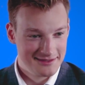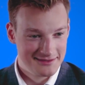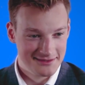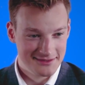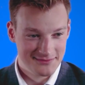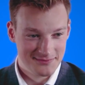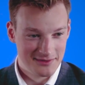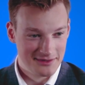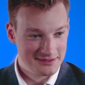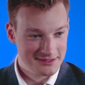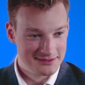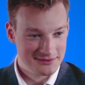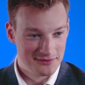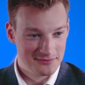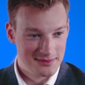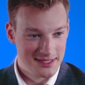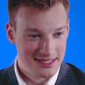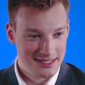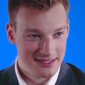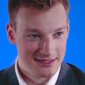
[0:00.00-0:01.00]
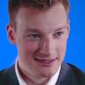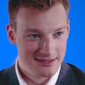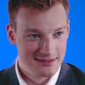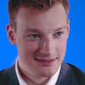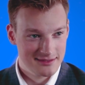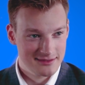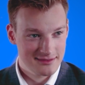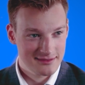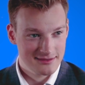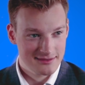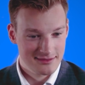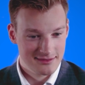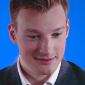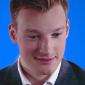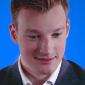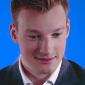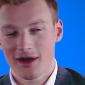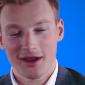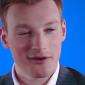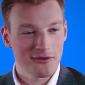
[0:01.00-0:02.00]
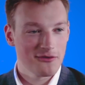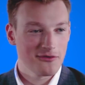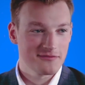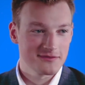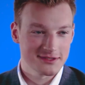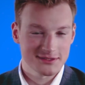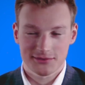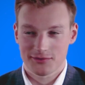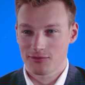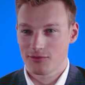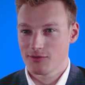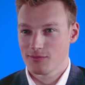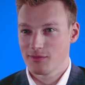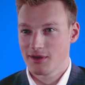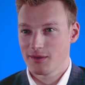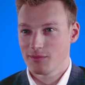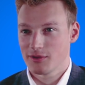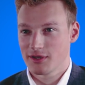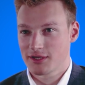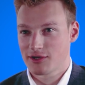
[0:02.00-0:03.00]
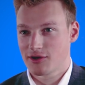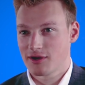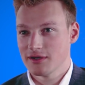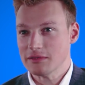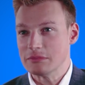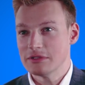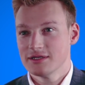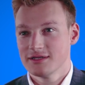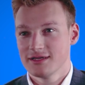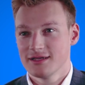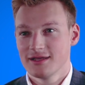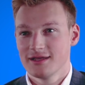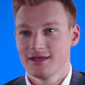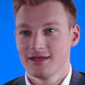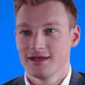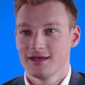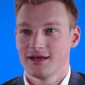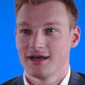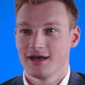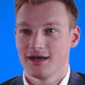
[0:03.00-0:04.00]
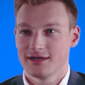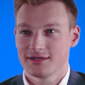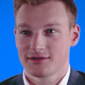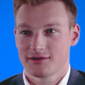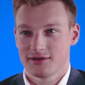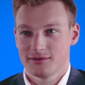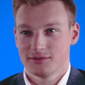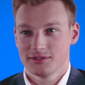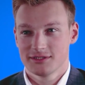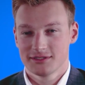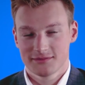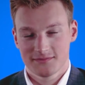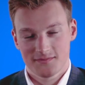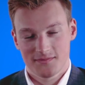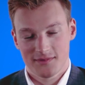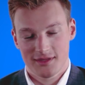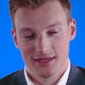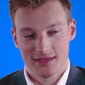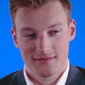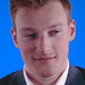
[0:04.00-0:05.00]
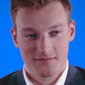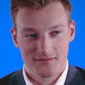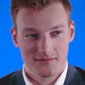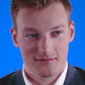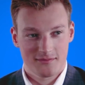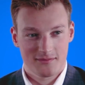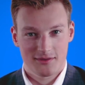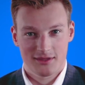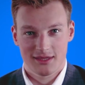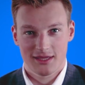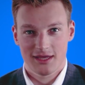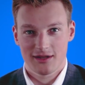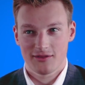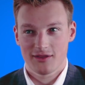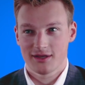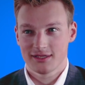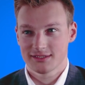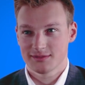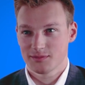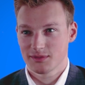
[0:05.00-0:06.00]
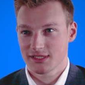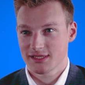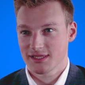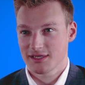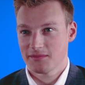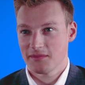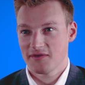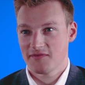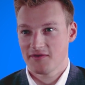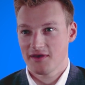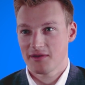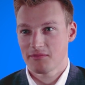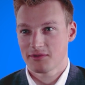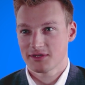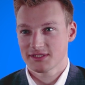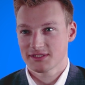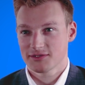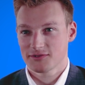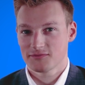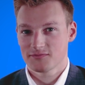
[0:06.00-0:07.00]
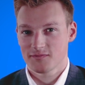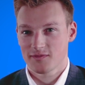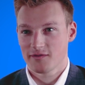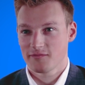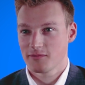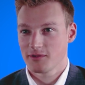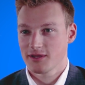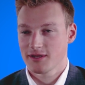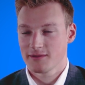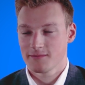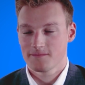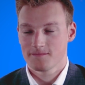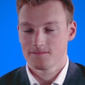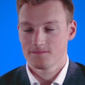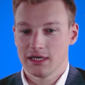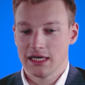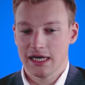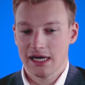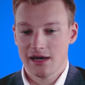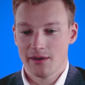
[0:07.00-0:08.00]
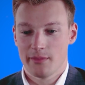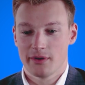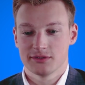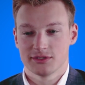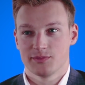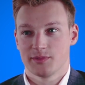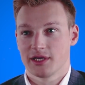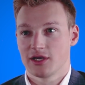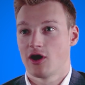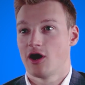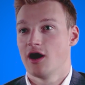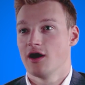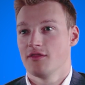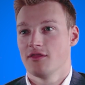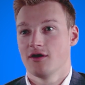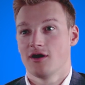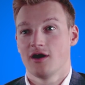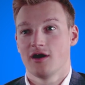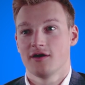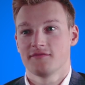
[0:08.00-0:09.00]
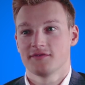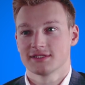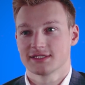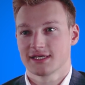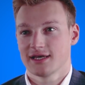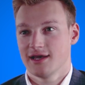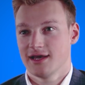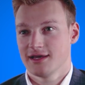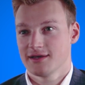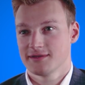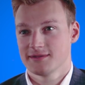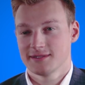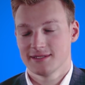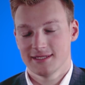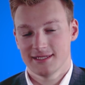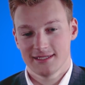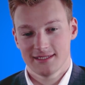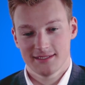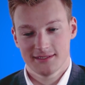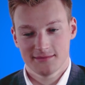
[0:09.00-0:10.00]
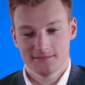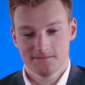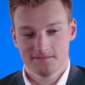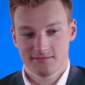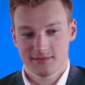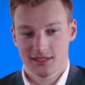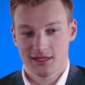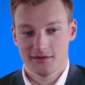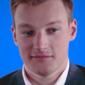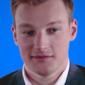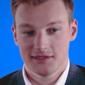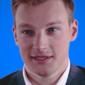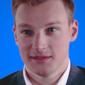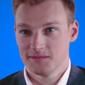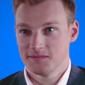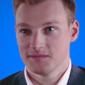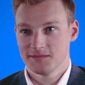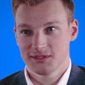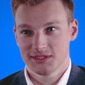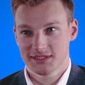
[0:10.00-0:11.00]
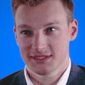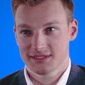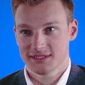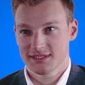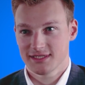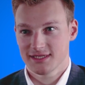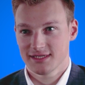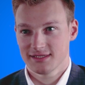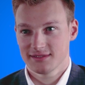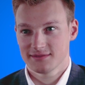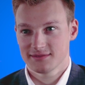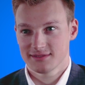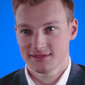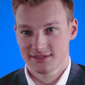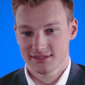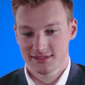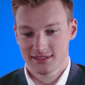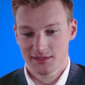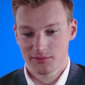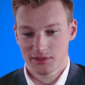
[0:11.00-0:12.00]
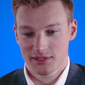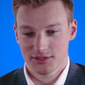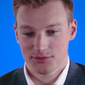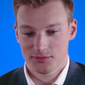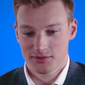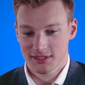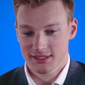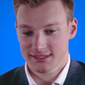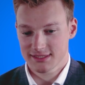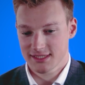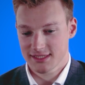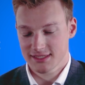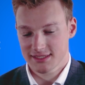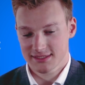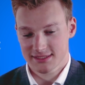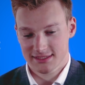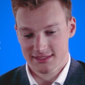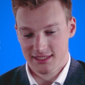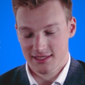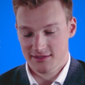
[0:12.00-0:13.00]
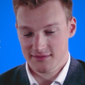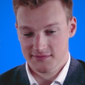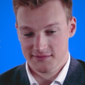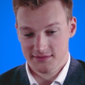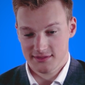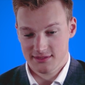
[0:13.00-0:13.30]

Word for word: There's probably so many. I don't know if it's so old, but I play crib, uh, cribbage. Yeah, play that a lot. It's a big thing in my family, so love playing it. Um, I was a big The Office guy. Um, loved it. Just uh, the type of humor that's in it and stuff.